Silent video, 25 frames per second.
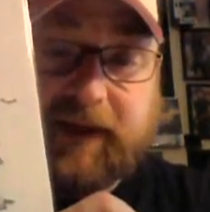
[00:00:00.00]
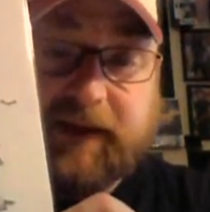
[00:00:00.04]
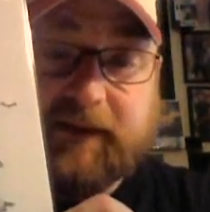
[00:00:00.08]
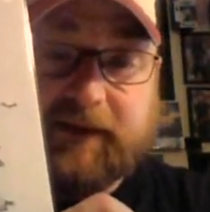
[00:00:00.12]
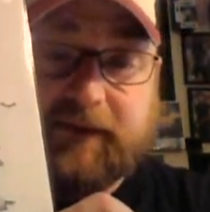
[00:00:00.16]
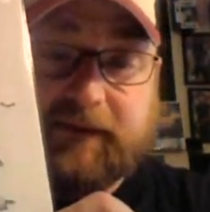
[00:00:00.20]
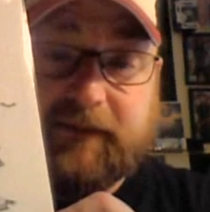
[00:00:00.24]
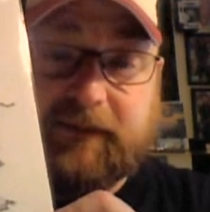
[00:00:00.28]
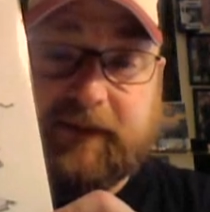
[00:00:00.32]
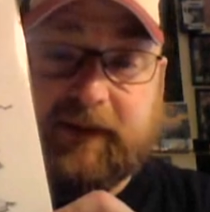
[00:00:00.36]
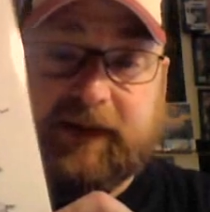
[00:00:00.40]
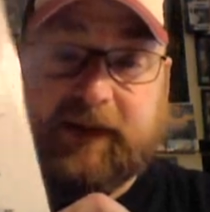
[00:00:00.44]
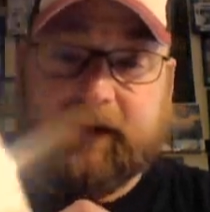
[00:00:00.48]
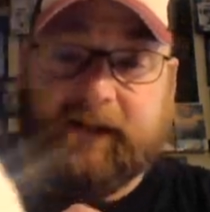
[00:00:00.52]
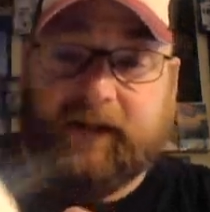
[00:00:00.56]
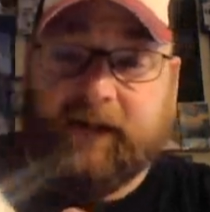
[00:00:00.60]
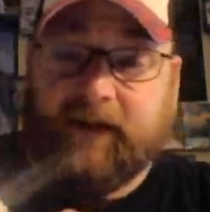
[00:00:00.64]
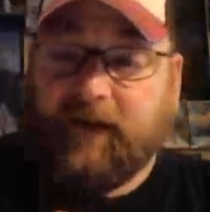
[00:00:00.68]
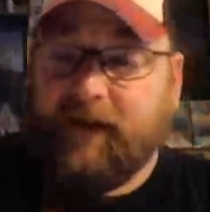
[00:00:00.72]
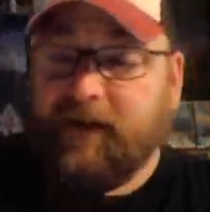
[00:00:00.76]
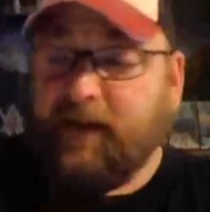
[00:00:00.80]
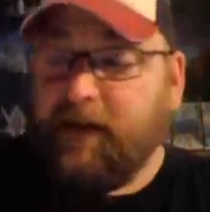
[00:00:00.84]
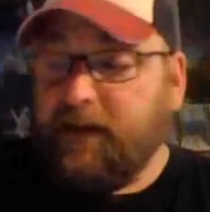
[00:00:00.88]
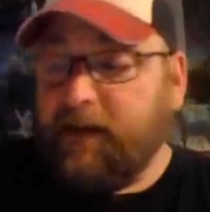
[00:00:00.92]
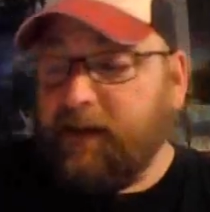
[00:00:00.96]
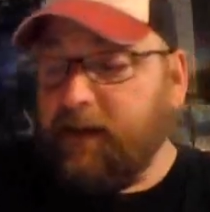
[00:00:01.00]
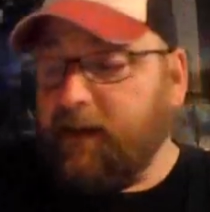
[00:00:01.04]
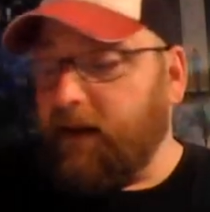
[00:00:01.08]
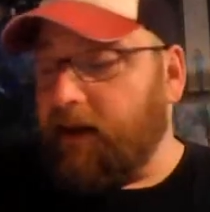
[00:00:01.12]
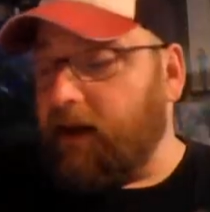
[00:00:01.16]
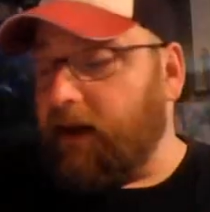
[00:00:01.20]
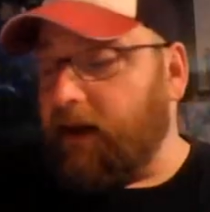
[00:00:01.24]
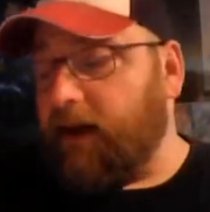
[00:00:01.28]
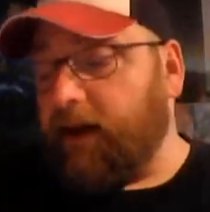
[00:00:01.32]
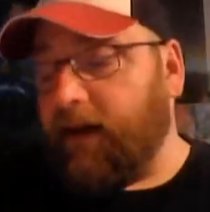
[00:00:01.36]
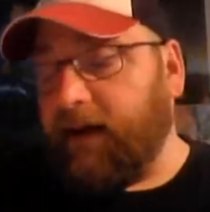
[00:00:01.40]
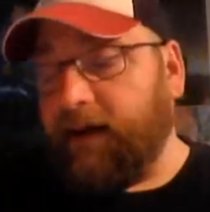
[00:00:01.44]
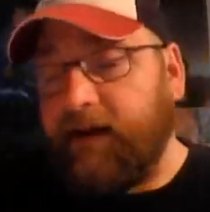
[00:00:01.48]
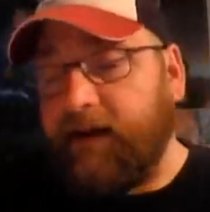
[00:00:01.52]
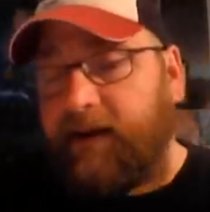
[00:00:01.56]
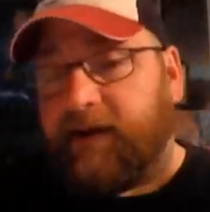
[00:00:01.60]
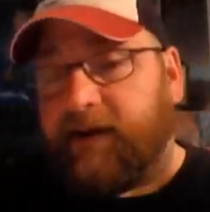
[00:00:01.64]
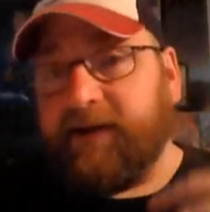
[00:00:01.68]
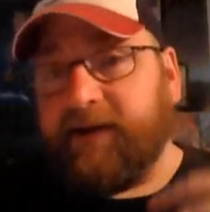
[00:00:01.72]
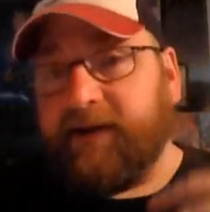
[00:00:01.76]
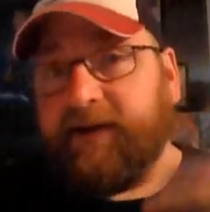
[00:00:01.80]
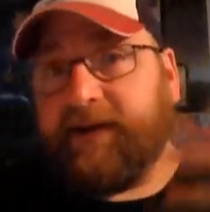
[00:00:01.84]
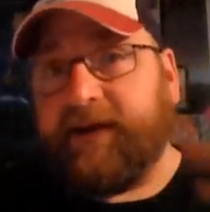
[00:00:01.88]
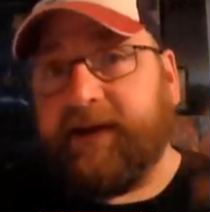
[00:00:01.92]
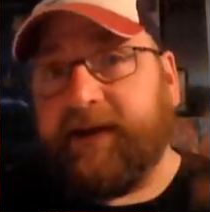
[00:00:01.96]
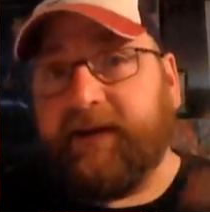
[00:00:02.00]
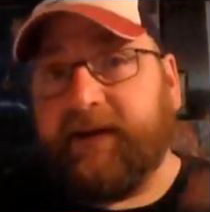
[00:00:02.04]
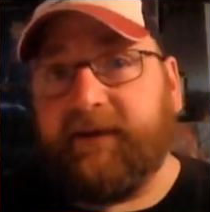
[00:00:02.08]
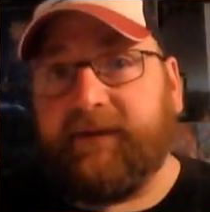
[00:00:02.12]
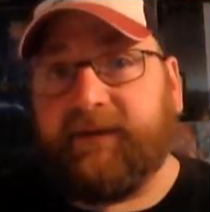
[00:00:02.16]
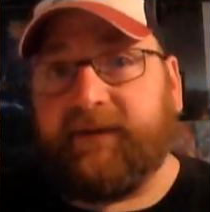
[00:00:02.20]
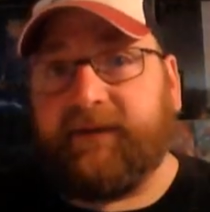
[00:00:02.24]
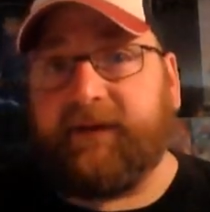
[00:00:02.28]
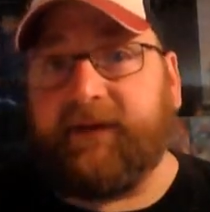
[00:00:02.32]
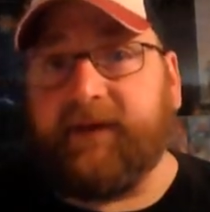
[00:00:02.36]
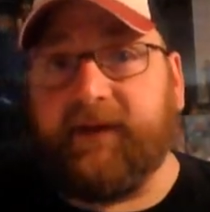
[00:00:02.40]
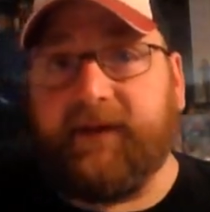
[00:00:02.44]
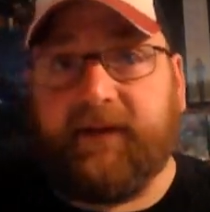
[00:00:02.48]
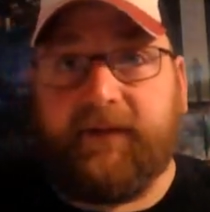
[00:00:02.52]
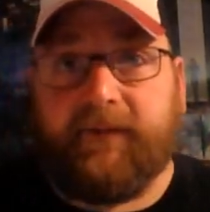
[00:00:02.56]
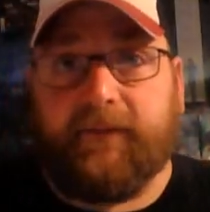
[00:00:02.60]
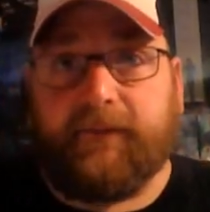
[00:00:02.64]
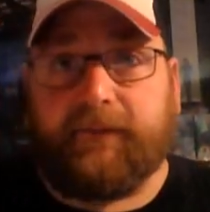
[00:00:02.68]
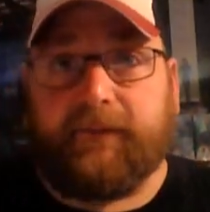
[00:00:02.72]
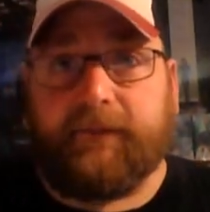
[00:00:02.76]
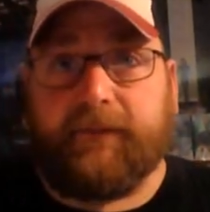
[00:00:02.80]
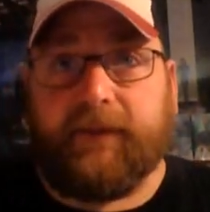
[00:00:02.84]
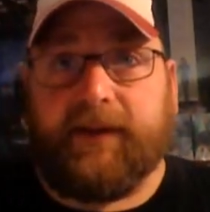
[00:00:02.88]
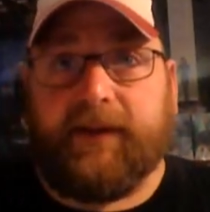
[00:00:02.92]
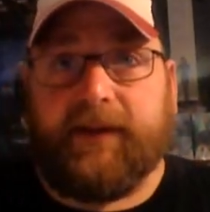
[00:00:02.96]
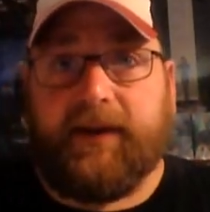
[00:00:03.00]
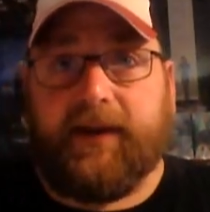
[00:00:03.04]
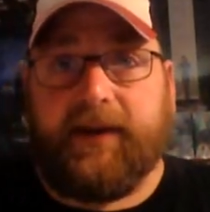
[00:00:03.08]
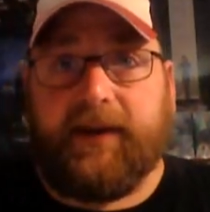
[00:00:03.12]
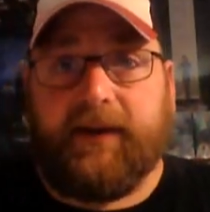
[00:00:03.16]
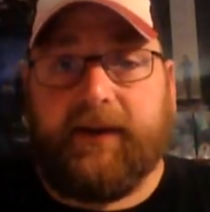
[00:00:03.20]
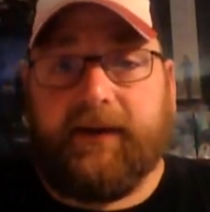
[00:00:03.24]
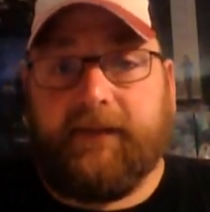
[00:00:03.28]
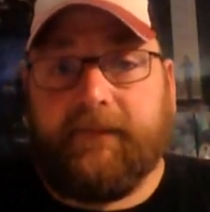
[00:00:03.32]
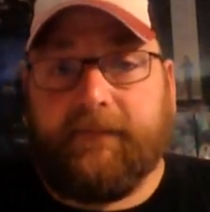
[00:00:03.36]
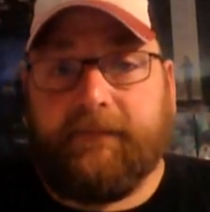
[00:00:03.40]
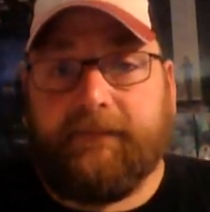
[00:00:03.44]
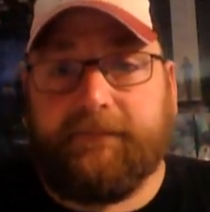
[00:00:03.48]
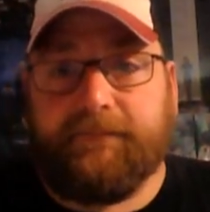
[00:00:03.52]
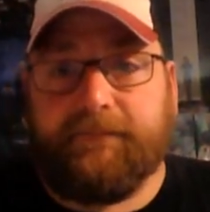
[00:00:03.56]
pick of the week. He's still really,